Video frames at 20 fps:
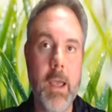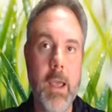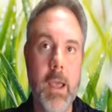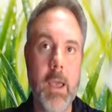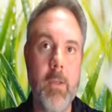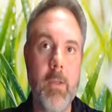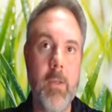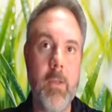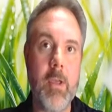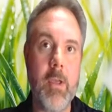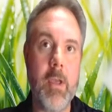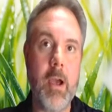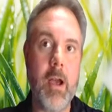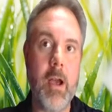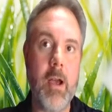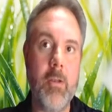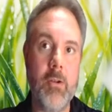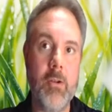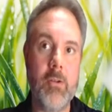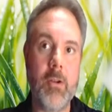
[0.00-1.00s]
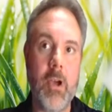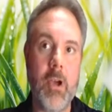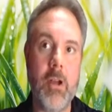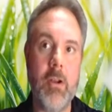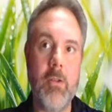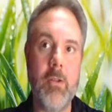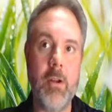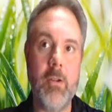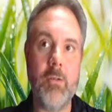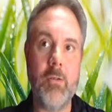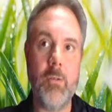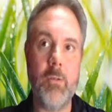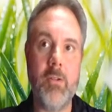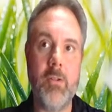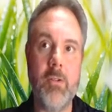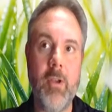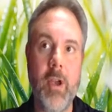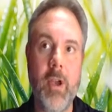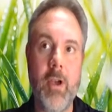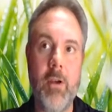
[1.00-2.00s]
And then the other side of it is we
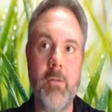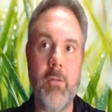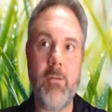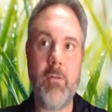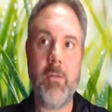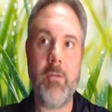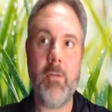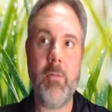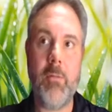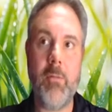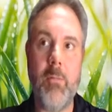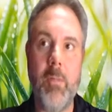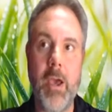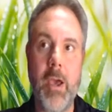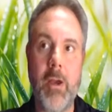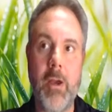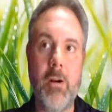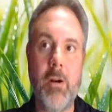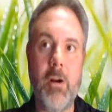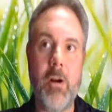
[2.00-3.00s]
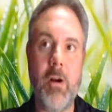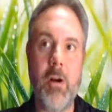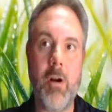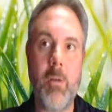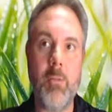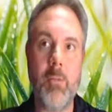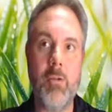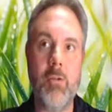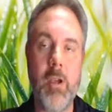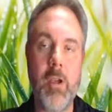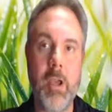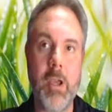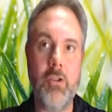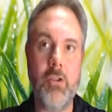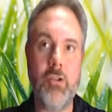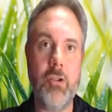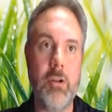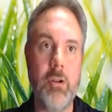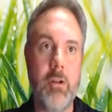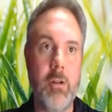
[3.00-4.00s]
just have better
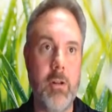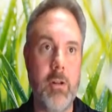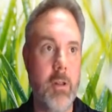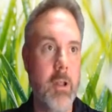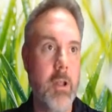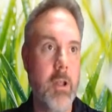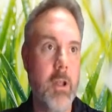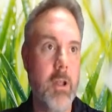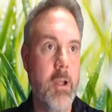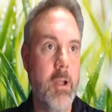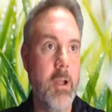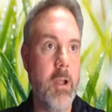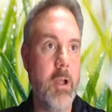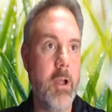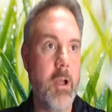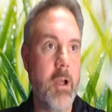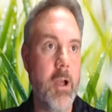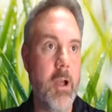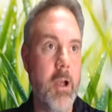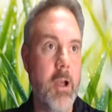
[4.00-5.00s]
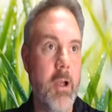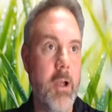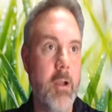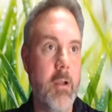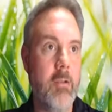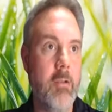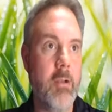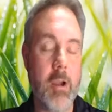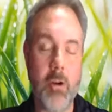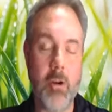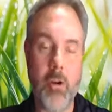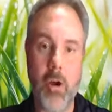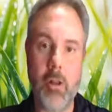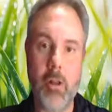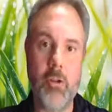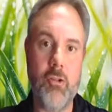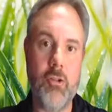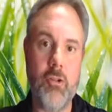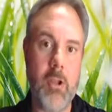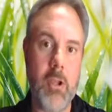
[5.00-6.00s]
computational
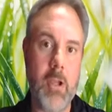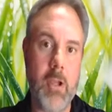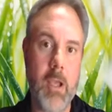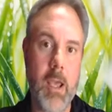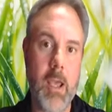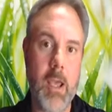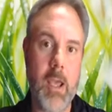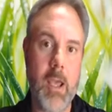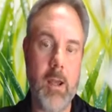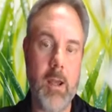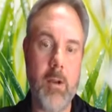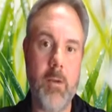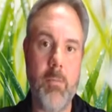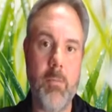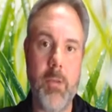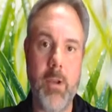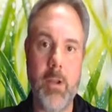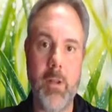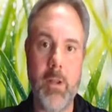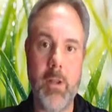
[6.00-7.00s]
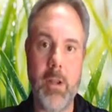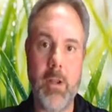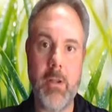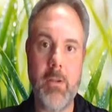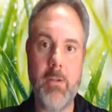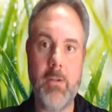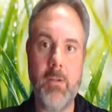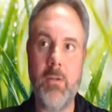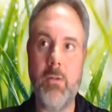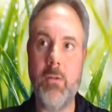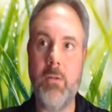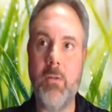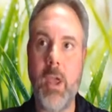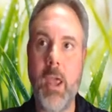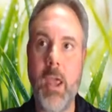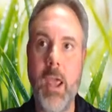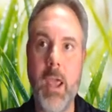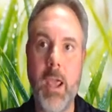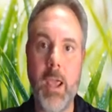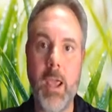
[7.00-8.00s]
technology and abilities to
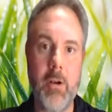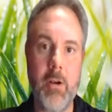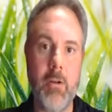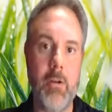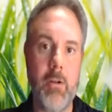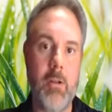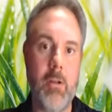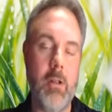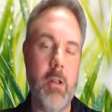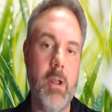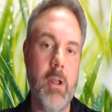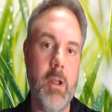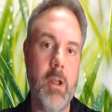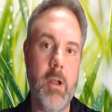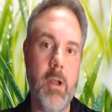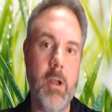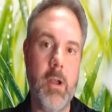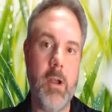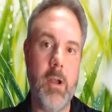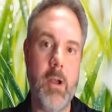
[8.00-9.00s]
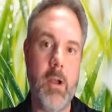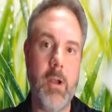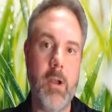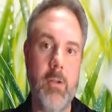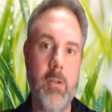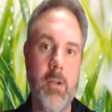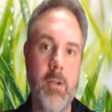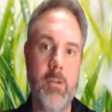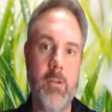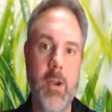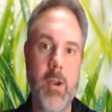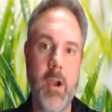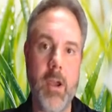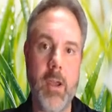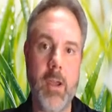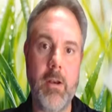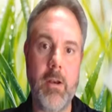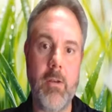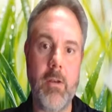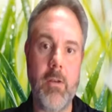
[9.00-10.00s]
handle these
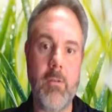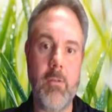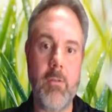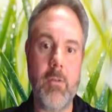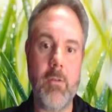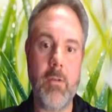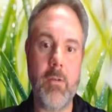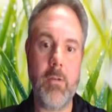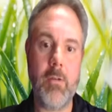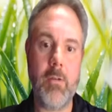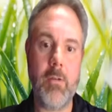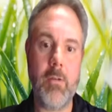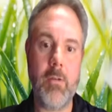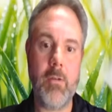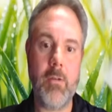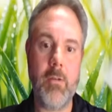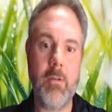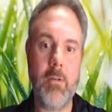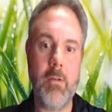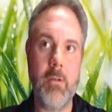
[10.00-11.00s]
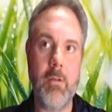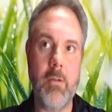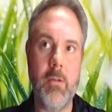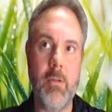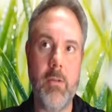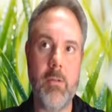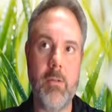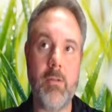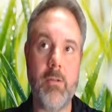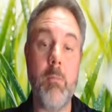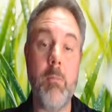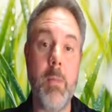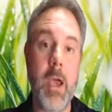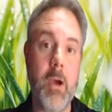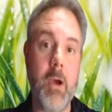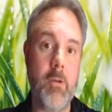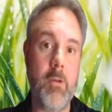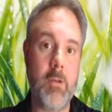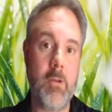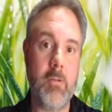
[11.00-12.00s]
kind of, or this
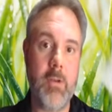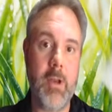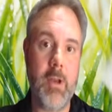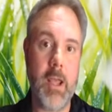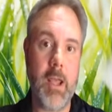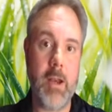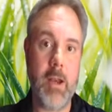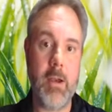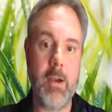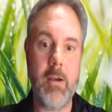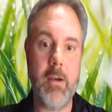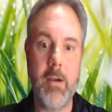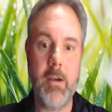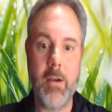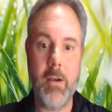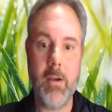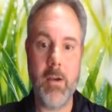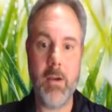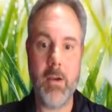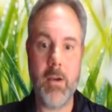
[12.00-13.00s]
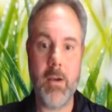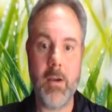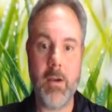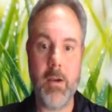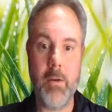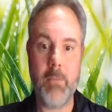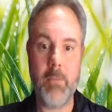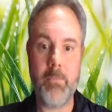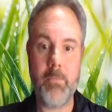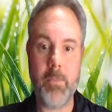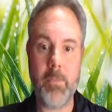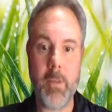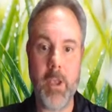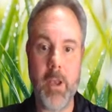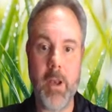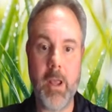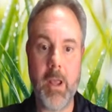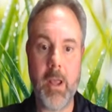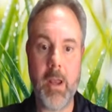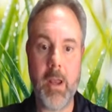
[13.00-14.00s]
amount of data,
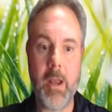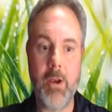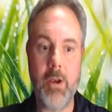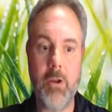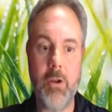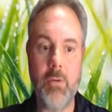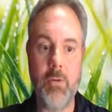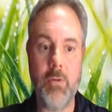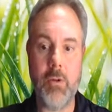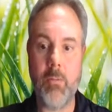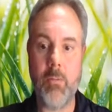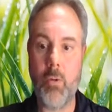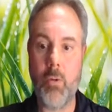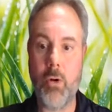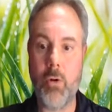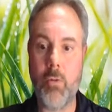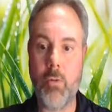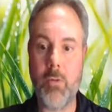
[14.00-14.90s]
and use it more